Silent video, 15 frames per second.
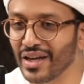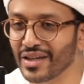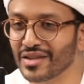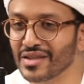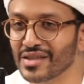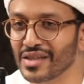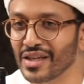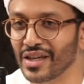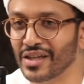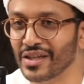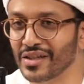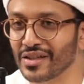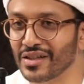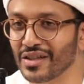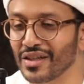like to
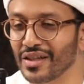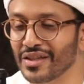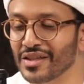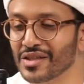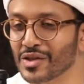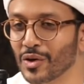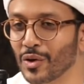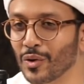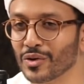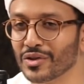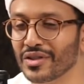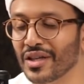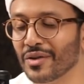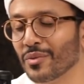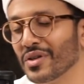say this
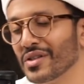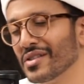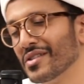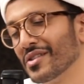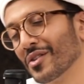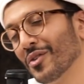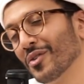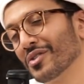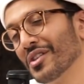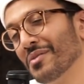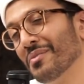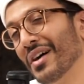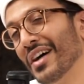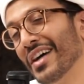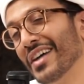quote that was
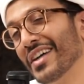quoted by,